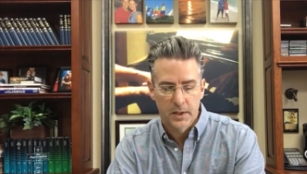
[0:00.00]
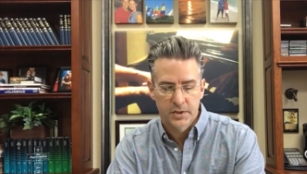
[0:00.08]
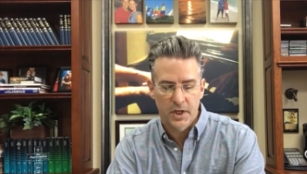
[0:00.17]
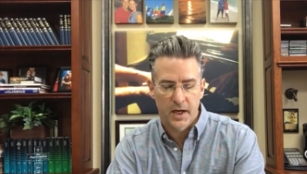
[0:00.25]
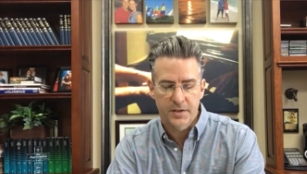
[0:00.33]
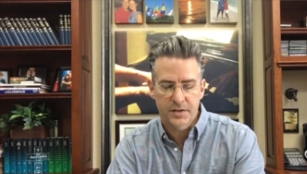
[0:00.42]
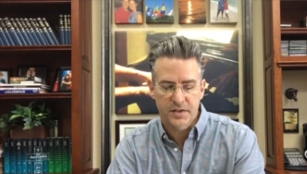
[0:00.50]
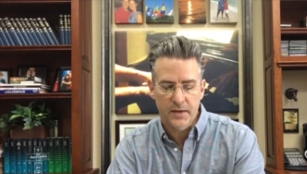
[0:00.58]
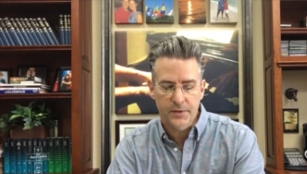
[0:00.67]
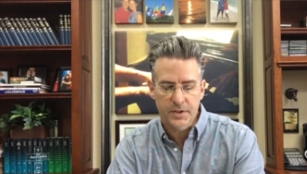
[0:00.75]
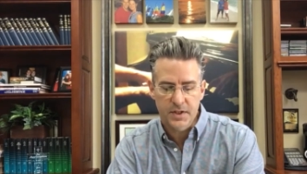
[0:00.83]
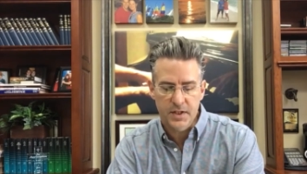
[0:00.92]
John
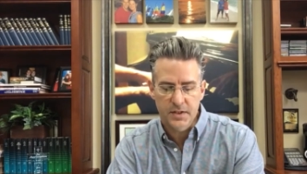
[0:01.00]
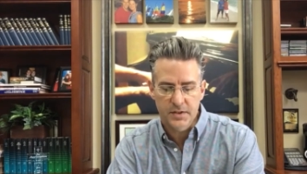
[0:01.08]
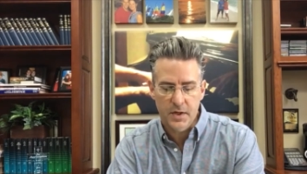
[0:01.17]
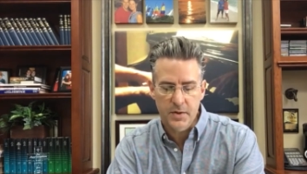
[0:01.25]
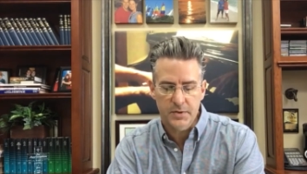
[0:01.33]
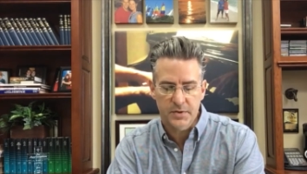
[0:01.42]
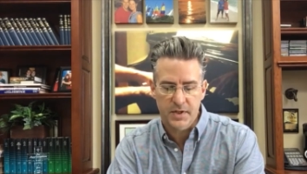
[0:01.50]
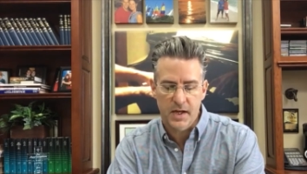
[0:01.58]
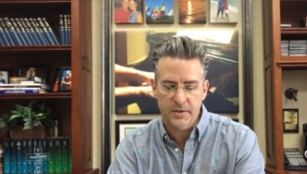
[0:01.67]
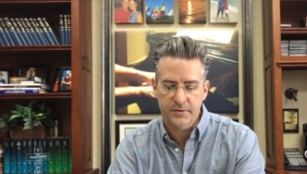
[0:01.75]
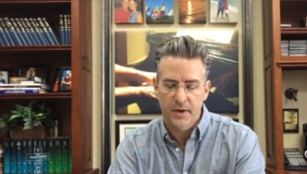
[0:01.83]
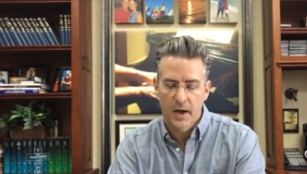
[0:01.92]
17 2
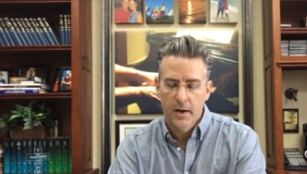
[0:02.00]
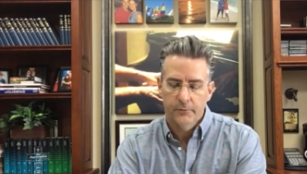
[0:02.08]
says,